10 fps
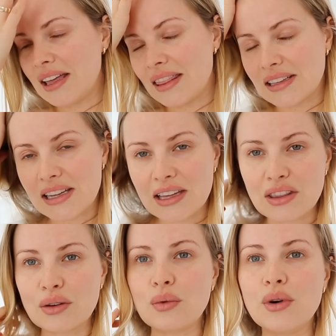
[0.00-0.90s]
and that's like
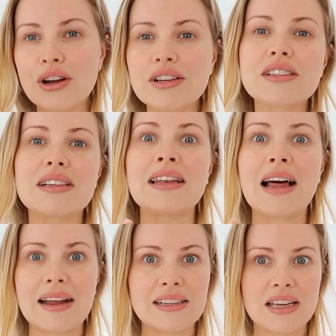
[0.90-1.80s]
the worst
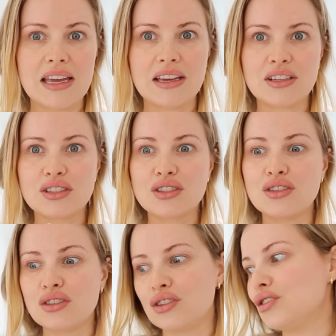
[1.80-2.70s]
lighting to
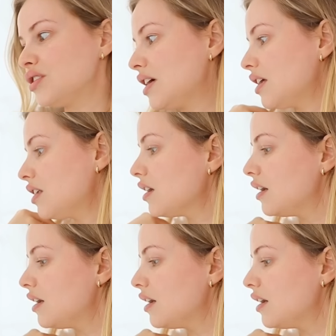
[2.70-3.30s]
shoot in.